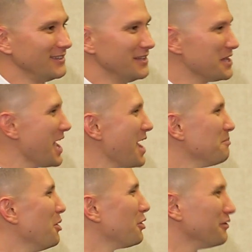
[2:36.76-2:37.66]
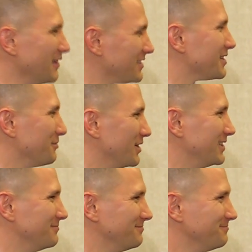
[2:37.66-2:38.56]
You can't motivate someone
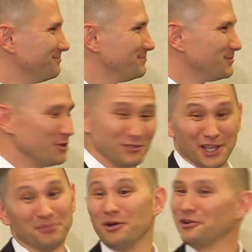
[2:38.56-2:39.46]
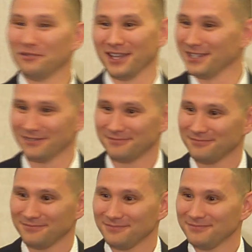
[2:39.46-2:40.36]
who's unmotivated.
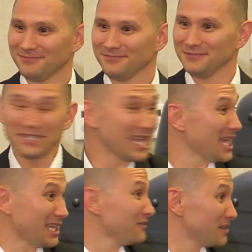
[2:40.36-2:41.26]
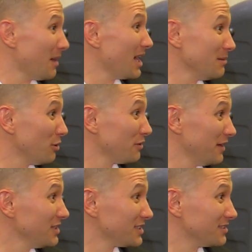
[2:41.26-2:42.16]
You can't give somebody
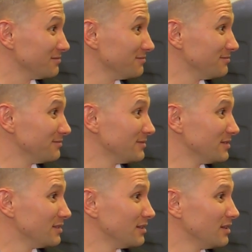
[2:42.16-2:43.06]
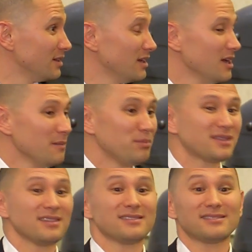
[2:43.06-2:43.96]
motivation.
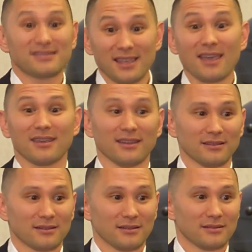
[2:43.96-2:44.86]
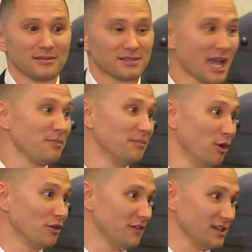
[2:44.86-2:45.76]
But the second type of
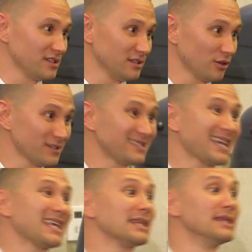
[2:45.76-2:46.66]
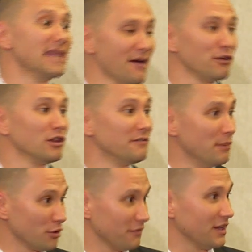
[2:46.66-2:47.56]
motivation, or second level of
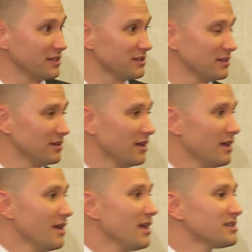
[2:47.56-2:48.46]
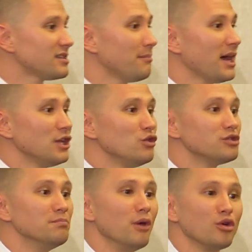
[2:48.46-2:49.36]
motivation, is somebody who's
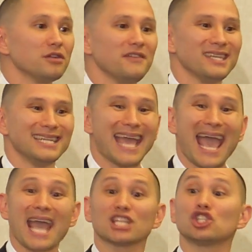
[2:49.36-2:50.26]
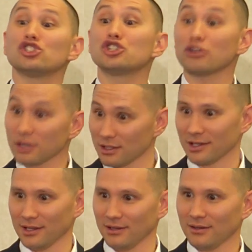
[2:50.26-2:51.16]
motivated externally.